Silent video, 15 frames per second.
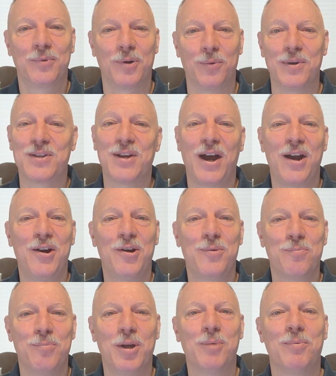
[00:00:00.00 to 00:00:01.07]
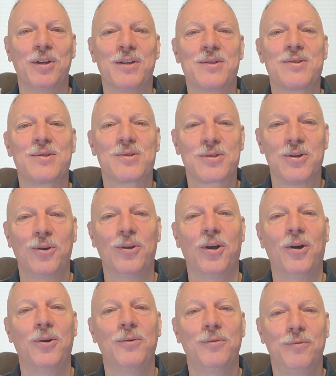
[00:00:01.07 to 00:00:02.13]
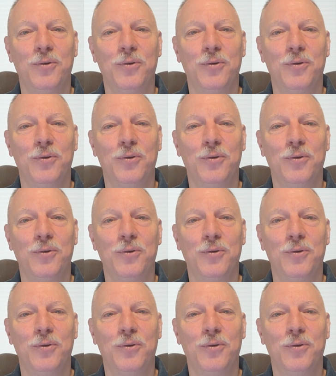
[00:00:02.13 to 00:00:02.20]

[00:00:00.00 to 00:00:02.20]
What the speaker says: a retired minimalist, solo,